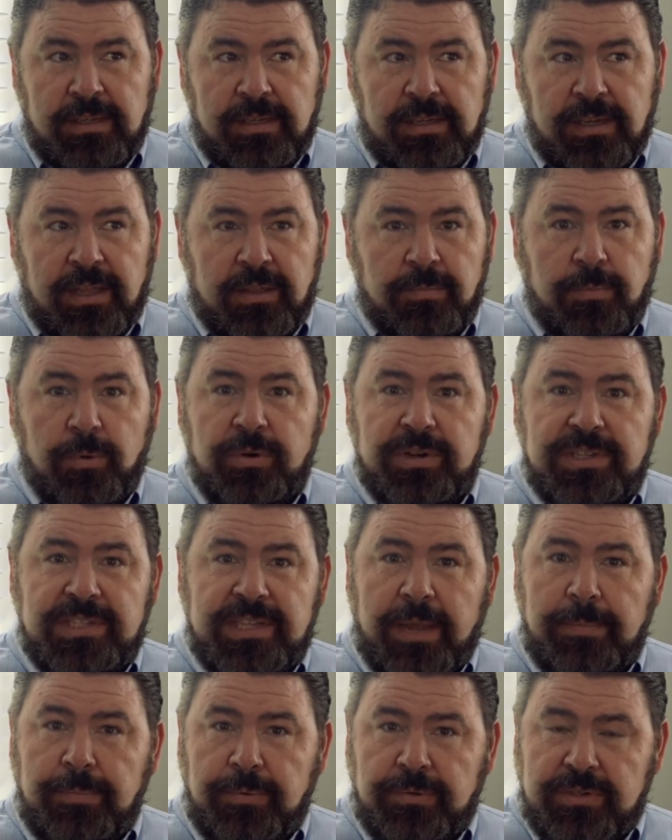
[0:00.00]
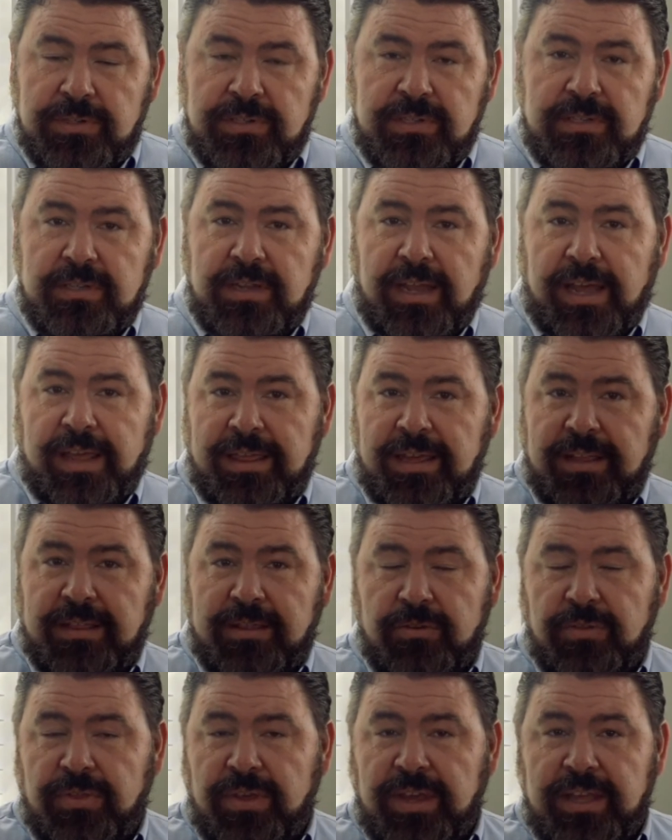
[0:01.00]
And the poor disciples, I think
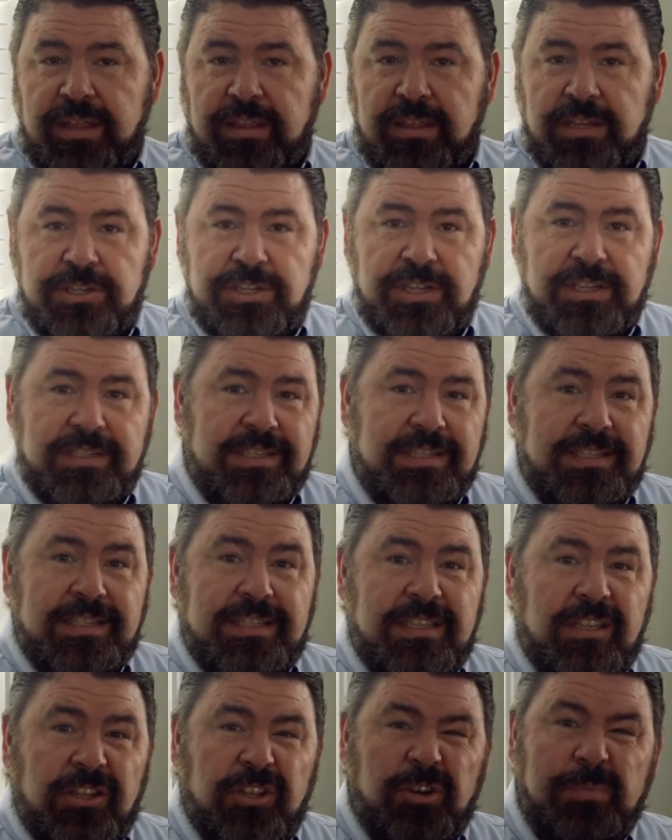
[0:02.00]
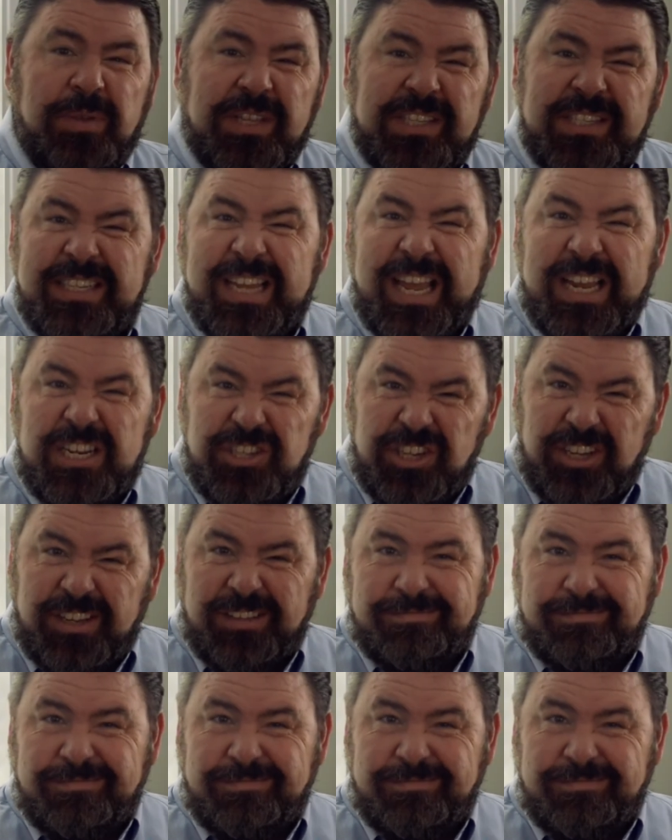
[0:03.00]
they're thinking that Jesus is a little bit sketchy,